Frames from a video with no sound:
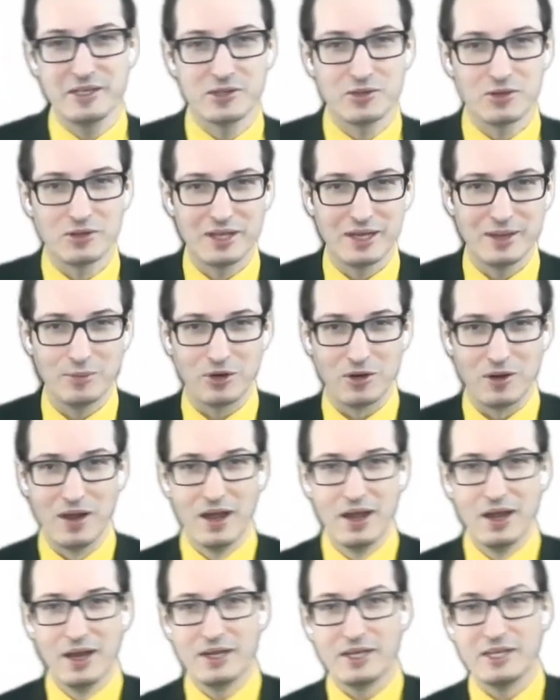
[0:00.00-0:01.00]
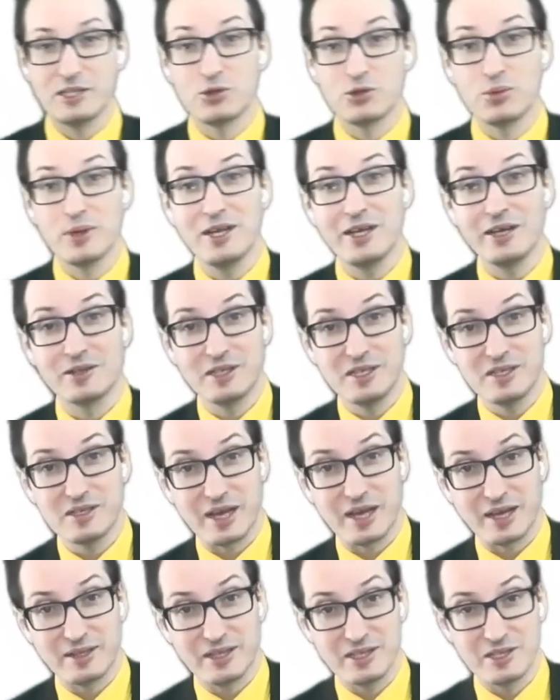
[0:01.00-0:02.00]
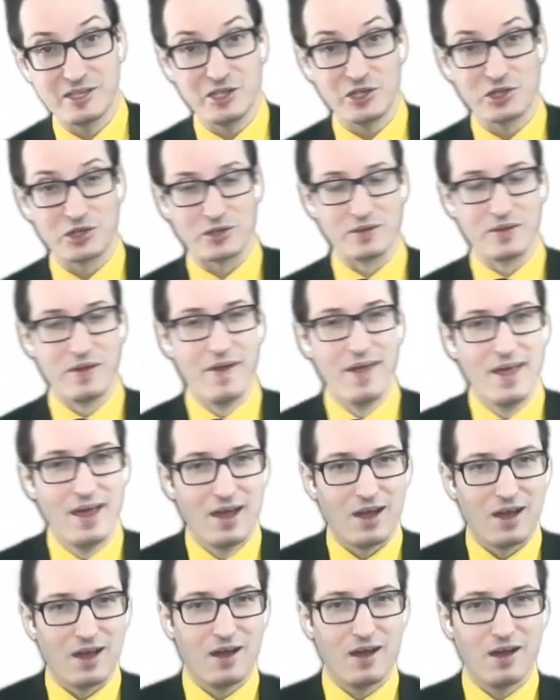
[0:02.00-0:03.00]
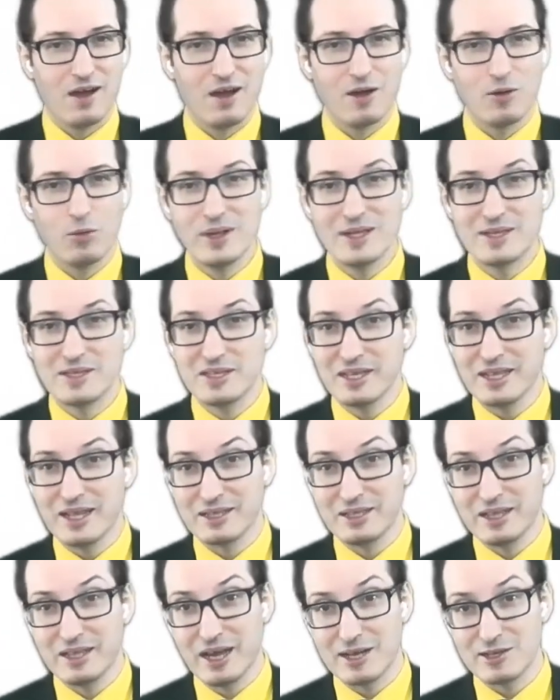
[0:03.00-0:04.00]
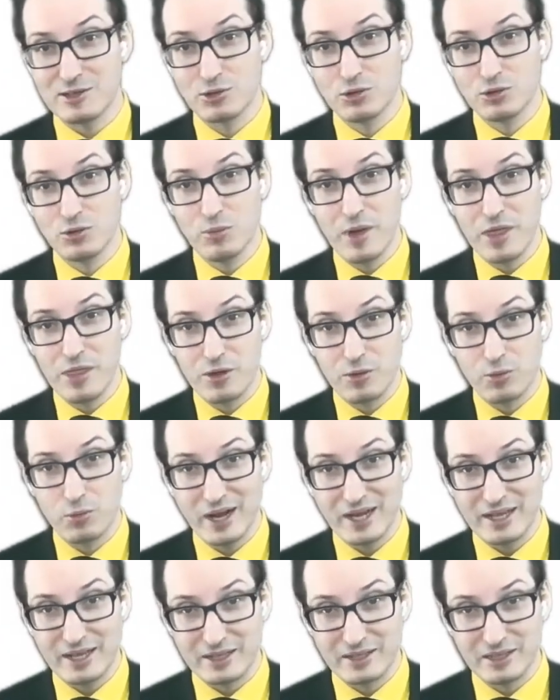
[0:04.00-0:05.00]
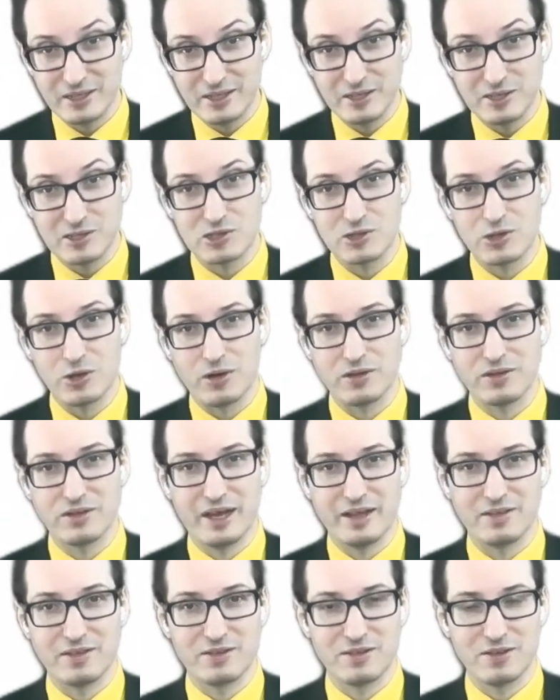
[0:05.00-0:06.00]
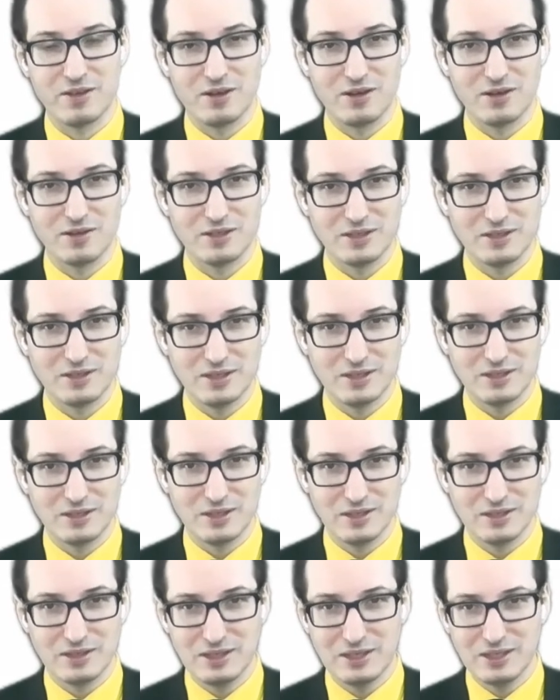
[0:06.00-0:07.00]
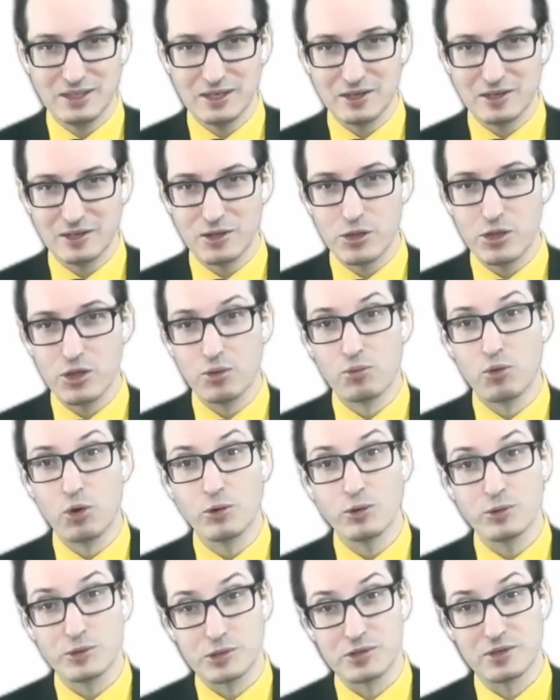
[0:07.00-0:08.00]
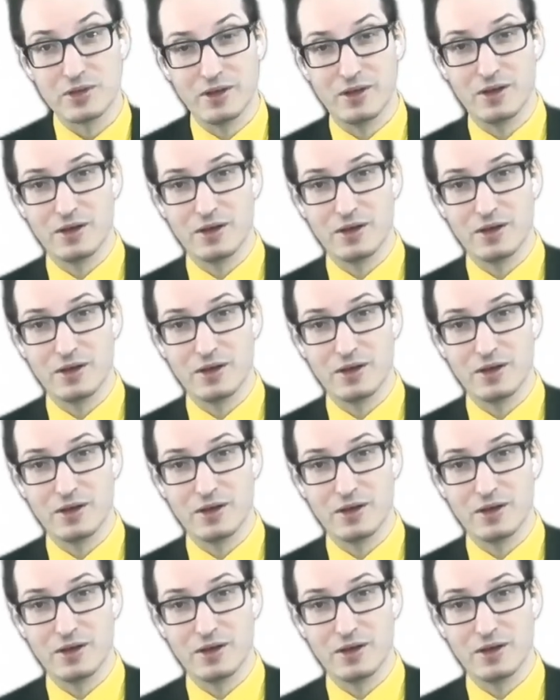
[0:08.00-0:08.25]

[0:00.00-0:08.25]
is the table. It's really a design decision. We'll see that it has to do with the way that it is stored, that the rows,